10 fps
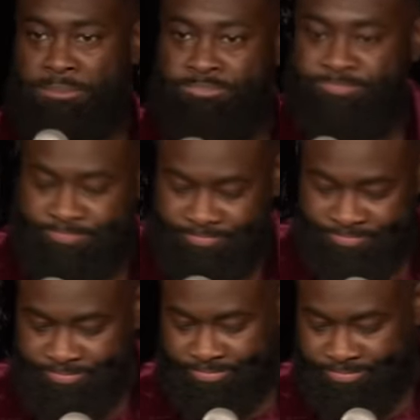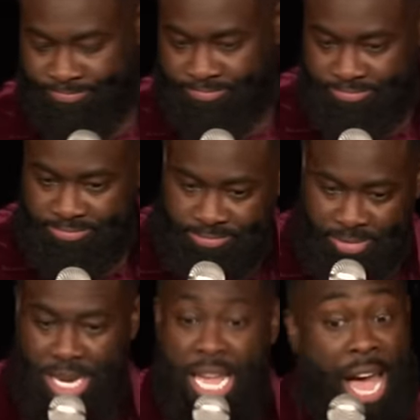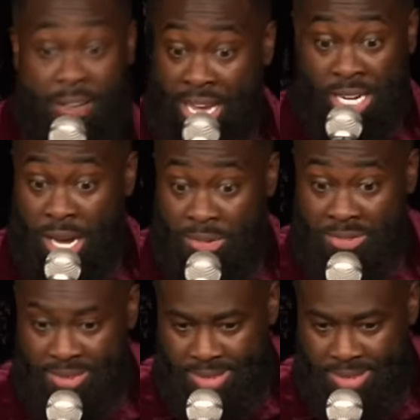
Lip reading: I've had enough.